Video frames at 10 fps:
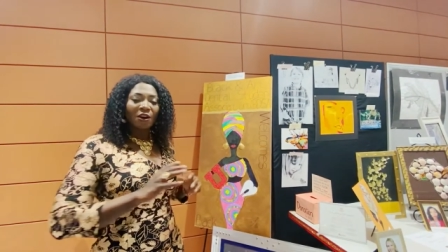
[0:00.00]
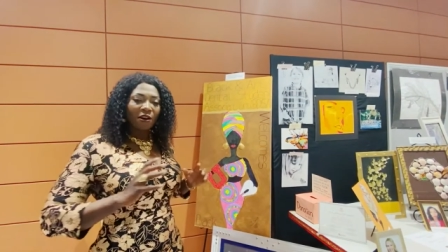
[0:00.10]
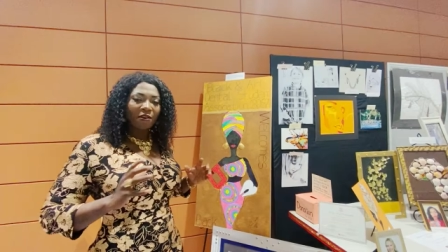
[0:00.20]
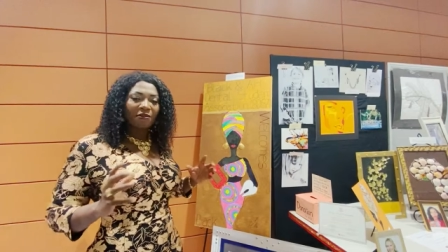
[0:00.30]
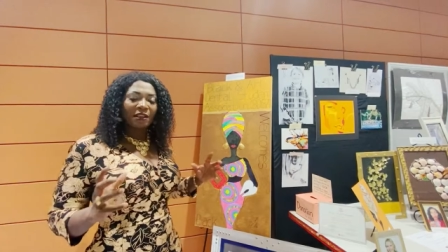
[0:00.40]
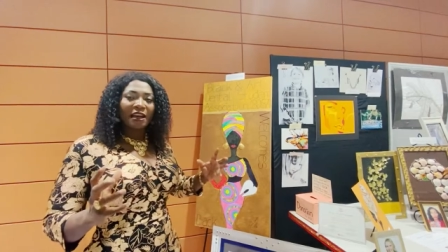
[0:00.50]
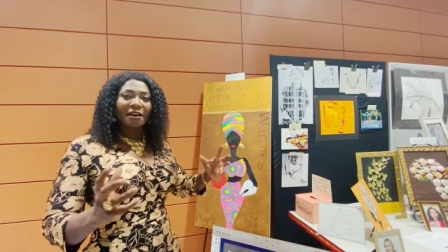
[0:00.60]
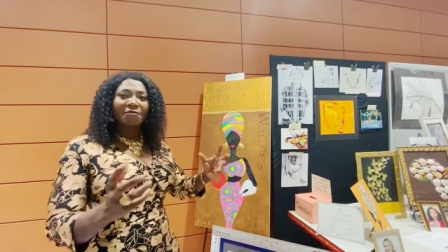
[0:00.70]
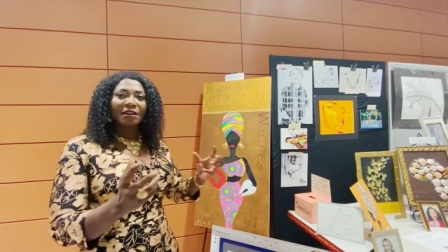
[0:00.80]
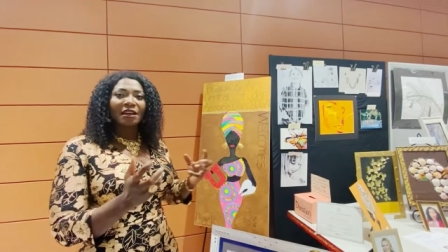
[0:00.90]
of the
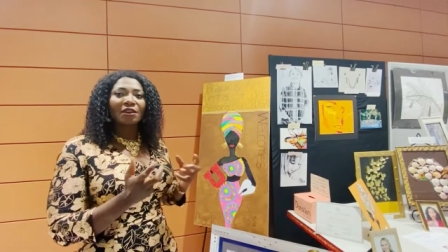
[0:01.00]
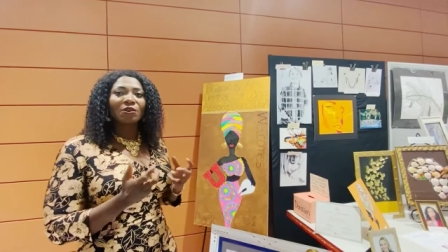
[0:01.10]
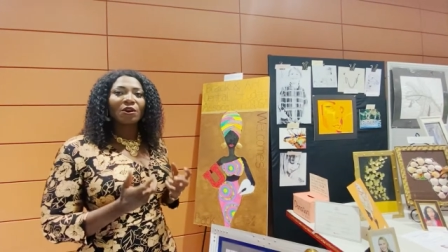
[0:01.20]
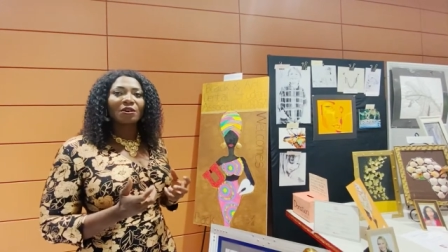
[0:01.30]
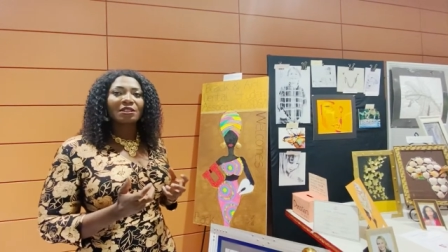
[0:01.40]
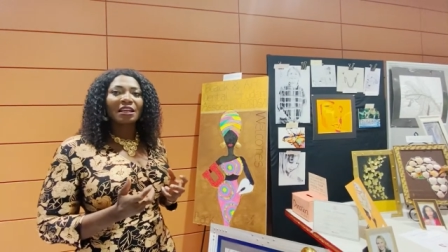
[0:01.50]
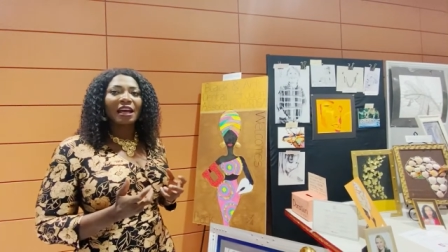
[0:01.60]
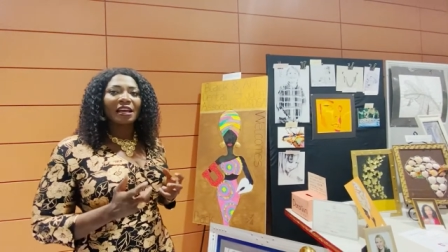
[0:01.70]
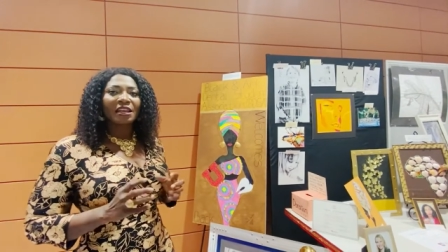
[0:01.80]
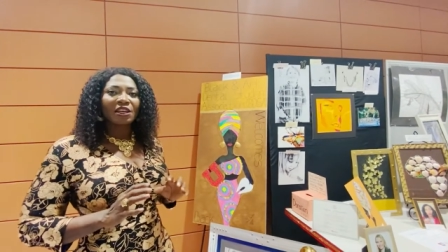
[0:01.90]
African culture
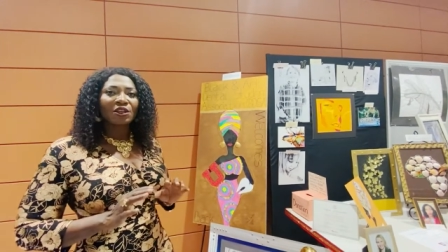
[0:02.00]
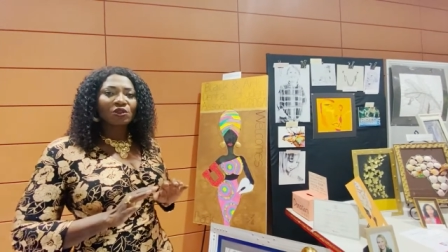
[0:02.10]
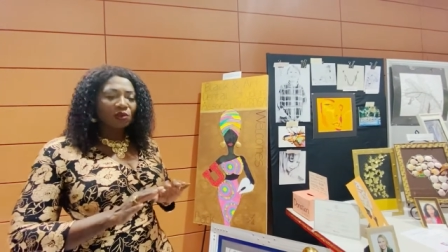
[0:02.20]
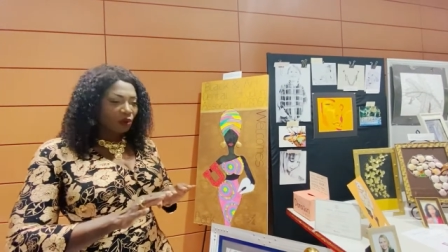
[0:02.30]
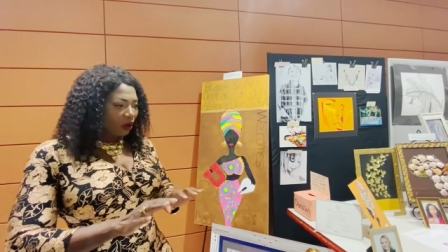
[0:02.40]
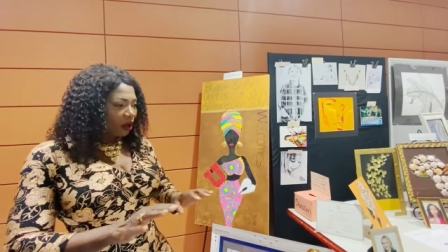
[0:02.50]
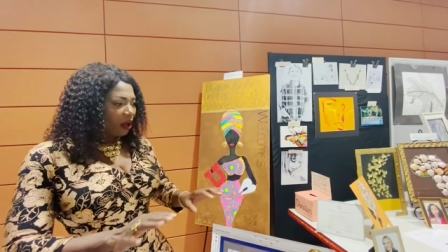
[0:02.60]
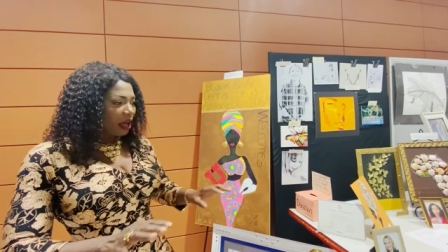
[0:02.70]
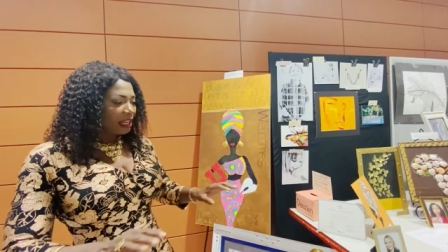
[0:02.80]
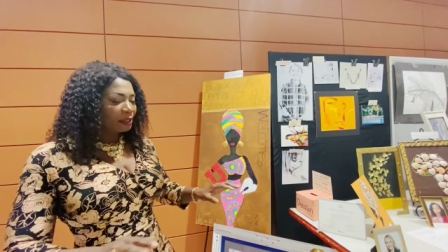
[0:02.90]
into all
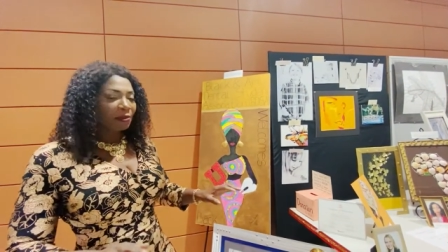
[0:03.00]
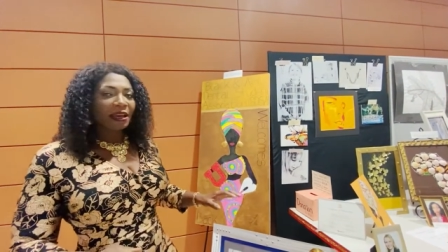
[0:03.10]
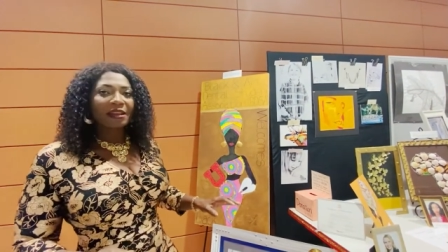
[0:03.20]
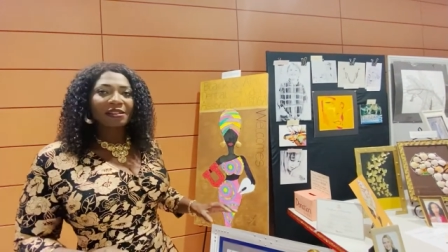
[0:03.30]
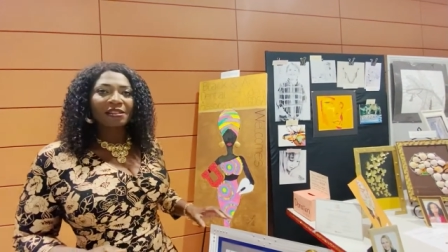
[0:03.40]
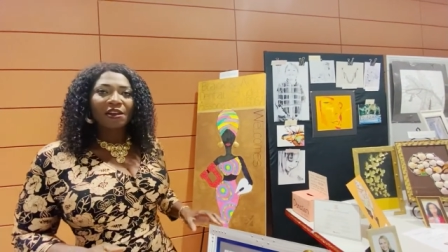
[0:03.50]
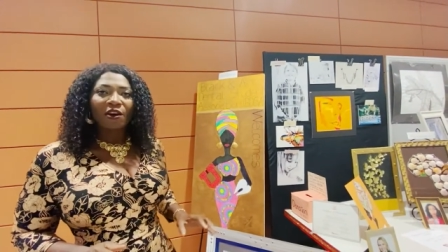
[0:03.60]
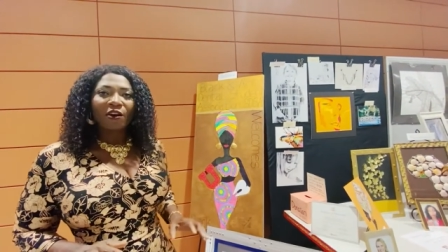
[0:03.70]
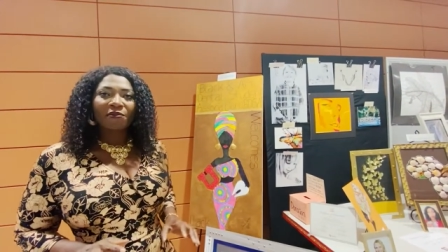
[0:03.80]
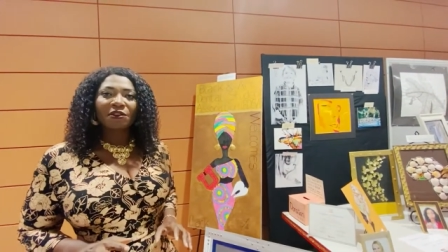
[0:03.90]
aspects
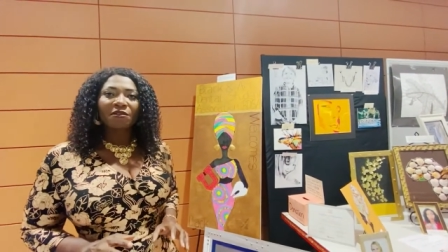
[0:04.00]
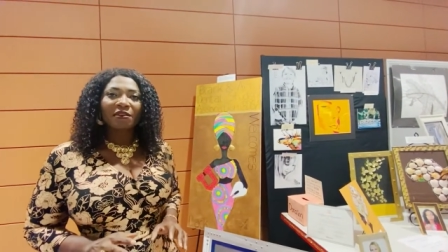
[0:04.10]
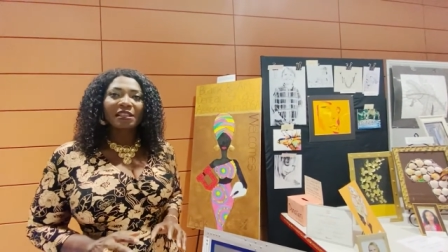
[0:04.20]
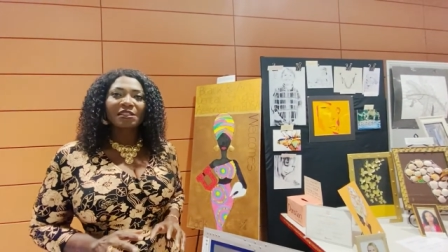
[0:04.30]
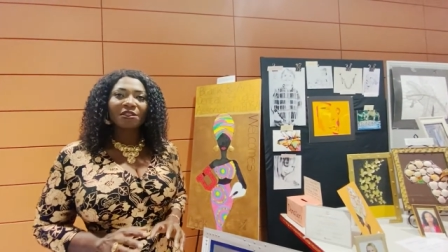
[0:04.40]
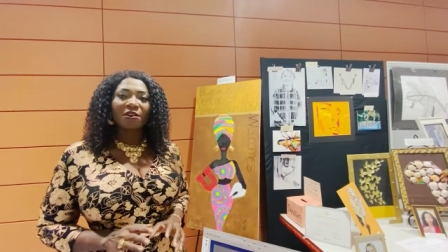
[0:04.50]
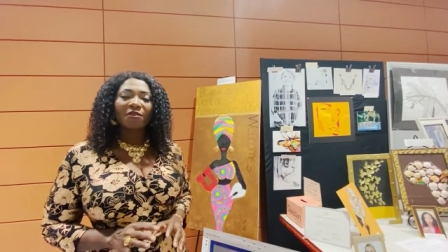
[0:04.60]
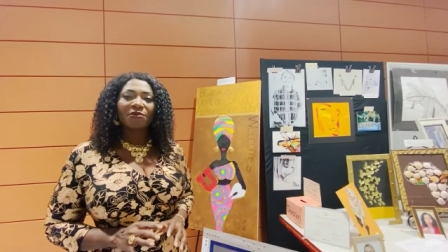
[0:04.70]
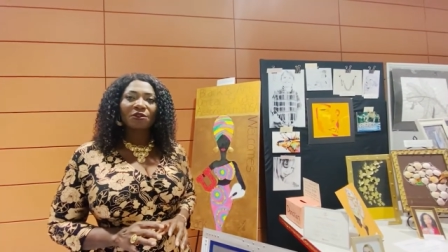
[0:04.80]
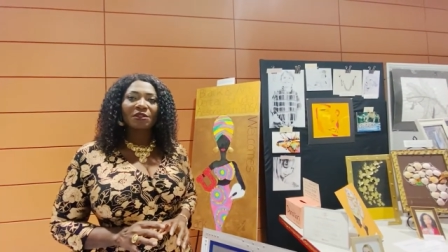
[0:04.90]
of University
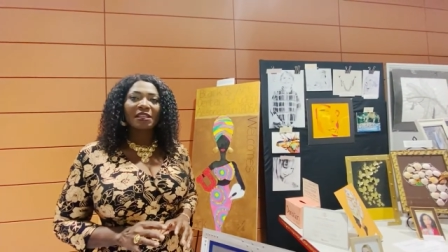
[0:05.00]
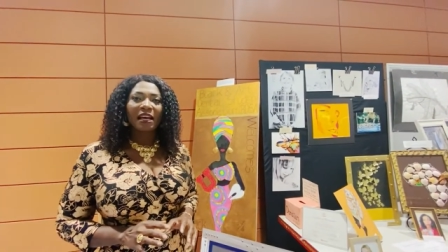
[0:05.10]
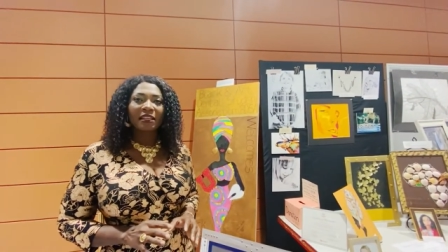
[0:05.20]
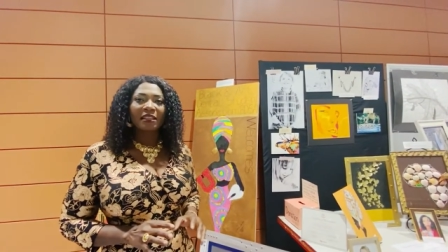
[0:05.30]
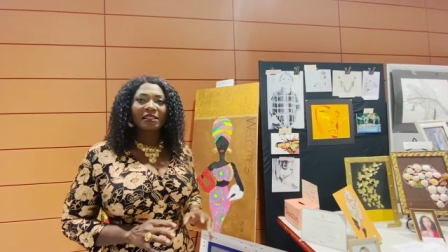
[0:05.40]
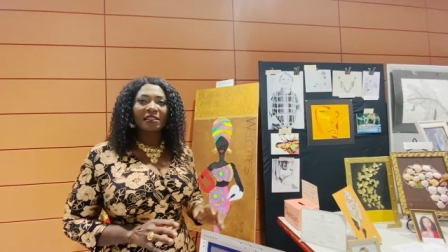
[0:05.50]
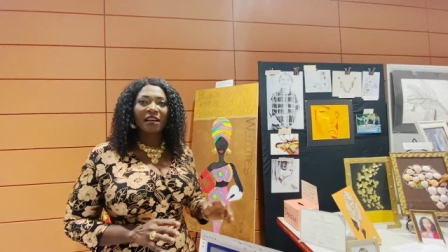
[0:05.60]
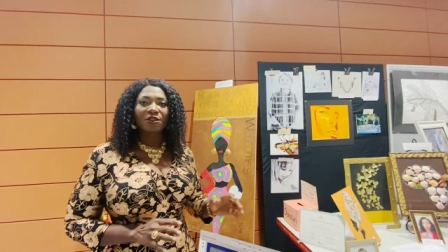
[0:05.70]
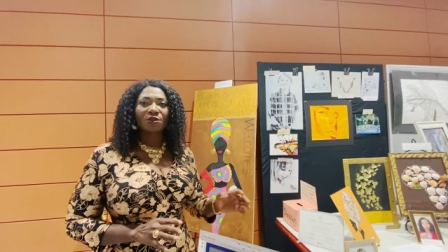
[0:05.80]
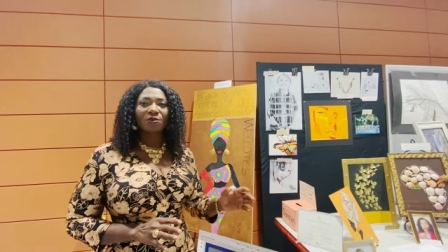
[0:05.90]
of Utah
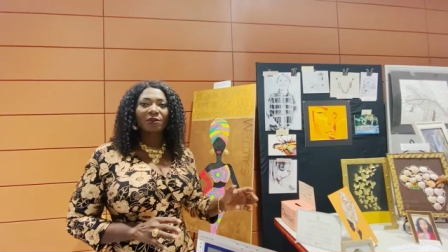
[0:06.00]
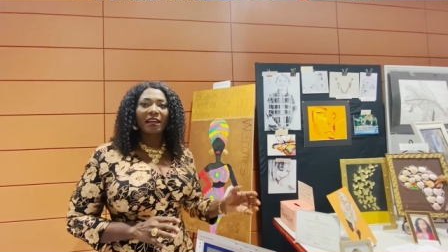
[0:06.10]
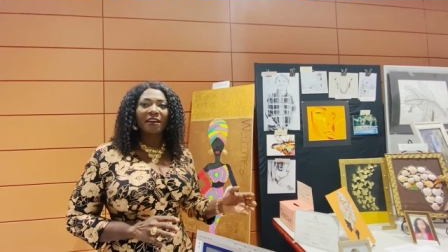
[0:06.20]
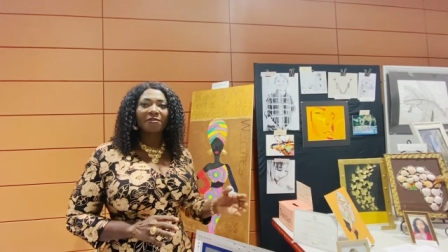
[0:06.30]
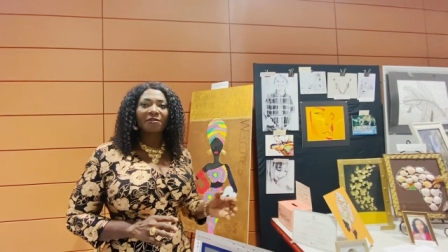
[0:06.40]
Dental School life.